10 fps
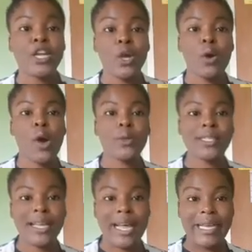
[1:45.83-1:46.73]
Now,
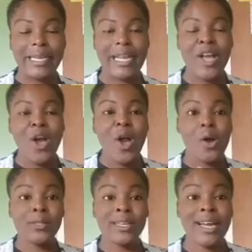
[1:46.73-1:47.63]
outline.
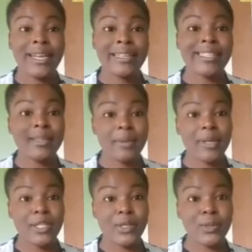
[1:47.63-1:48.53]
Outline is
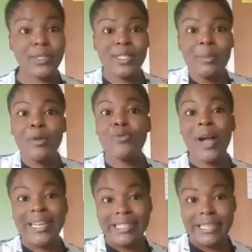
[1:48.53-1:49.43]
similar to
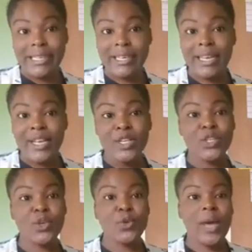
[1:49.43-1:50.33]
summarizing.
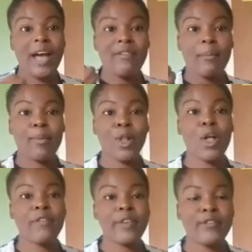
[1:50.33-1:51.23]
So you have a
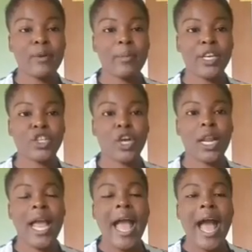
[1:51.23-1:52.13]
bulk of
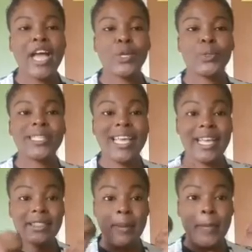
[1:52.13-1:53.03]
information and you
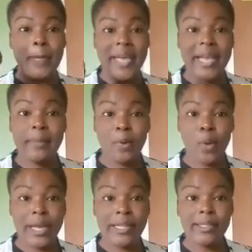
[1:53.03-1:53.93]
take the main
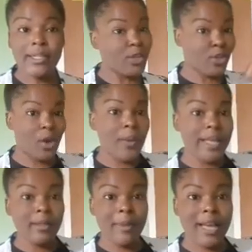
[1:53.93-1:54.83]
points, throw
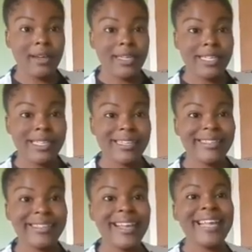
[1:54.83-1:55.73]
away the minor
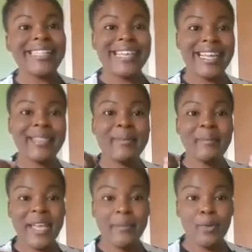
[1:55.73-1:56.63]
details, take the
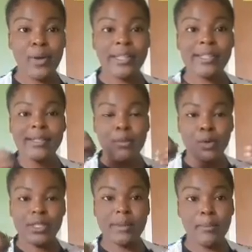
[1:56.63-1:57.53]
main points,
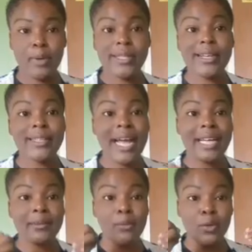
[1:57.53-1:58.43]
most important
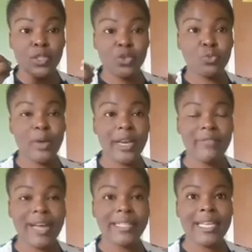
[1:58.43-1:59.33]
and most
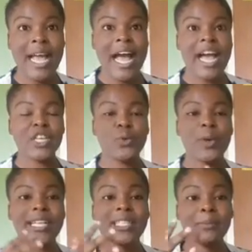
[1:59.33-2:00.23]
relevant, and you
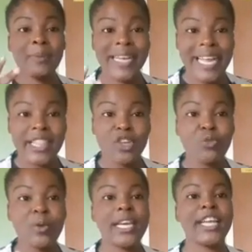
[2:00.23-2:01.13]
explain the
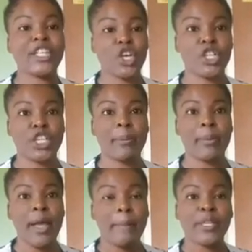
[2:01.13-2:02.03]
relationship
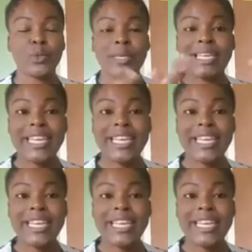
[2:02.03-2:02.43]
between